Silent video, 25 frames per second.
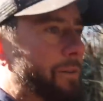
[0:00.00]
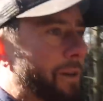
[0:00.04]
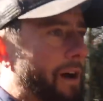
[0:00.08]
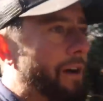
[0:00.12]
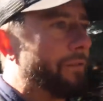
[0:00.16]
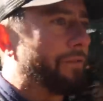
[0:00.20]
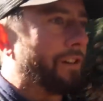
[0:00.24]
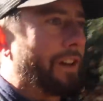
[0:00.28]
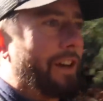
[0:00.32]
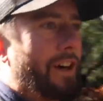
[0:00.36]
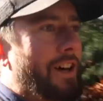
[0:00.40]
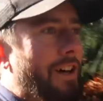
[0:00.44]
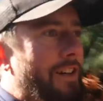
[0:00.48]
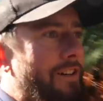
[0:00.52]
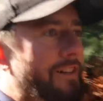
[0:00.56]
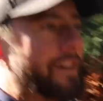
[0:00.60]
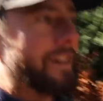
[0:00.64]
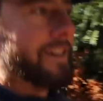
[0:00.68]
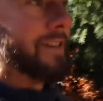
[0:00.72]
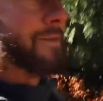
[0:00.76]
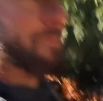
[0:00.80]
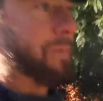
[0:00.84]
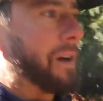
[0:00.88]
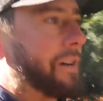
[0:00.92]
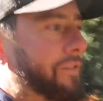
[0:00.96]
what I've learned
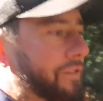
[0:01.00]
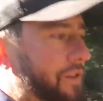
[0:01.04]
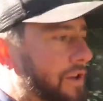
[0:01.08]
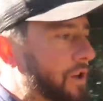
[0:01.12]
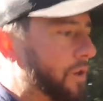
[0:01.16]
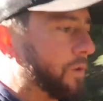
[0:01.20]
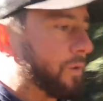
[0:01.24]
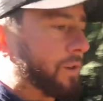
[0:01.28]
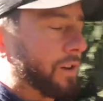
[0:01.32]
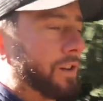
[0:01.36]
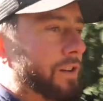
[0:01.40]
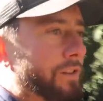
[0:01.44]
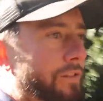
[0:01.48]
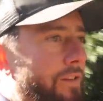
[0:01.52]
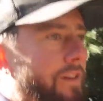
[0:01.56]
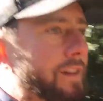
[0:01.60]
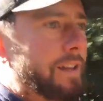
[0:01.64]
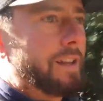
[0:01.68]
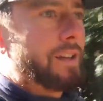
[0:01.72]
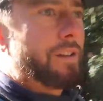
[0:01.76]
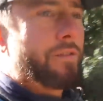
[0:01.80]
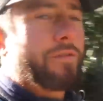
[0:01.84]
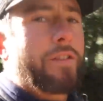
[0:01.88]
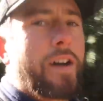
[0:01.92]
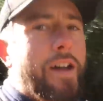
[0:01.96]
and whether you can
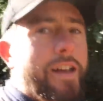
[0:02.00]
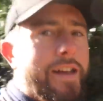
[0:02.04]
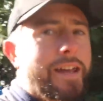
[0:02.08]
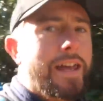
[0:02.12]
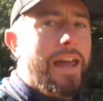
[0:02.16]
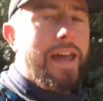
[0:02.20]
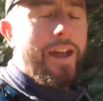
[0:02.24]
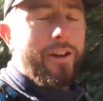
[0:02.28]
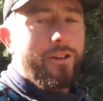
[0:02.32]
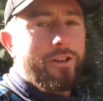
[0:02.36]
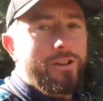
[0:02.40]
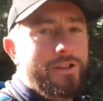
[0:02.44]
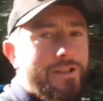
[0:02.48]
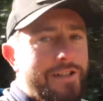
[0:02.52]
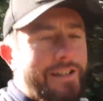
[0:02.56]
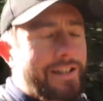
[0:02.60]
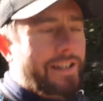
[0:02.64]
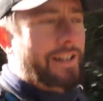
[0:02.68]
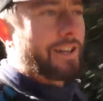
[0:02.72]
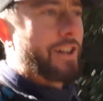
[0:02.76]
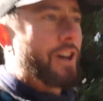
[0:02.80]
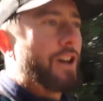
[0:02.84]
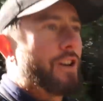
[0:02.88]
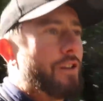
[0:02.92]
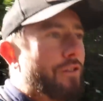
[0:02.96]
vicariously
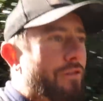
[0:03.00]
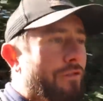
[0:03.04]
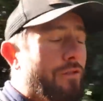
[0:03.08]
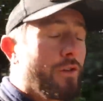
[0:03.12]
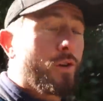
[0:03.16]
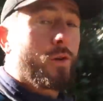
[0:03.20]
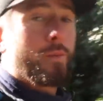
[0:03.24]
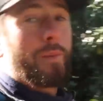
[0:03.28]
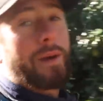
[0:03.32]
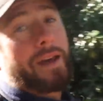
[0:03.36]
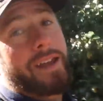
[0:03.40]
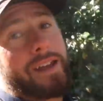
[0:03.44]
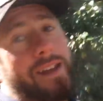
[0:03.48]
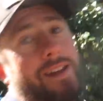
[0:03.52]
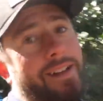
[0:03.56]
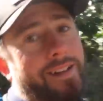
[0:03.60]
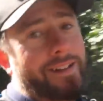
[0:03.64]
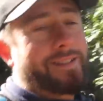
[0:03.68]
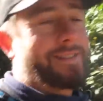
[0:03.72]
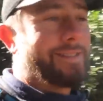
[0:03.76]
learn through me.